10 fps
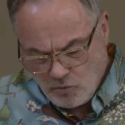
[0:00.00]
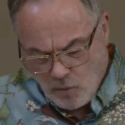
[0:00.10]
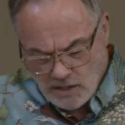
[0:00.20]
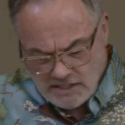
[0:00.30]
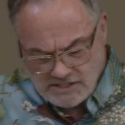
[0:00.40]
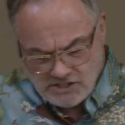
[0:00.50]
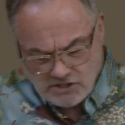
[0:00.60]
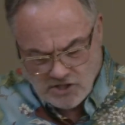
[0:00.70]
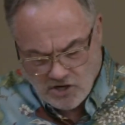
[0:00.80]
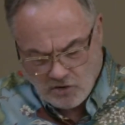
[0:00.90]
do you want
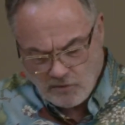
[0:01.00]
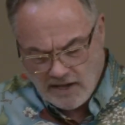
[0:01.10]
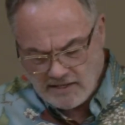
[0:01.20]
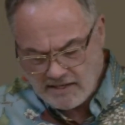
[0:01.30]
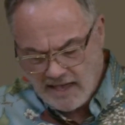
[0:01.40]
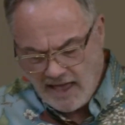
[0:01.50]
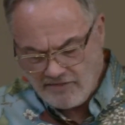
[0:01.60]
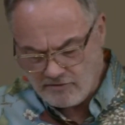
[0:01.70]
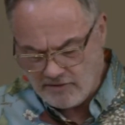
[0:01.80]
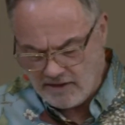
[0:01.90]
us to go and
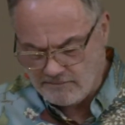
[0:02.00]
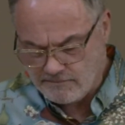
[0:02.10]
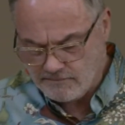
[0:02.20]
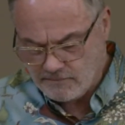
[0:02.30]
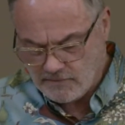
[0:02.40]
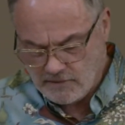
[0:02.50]
gather them?"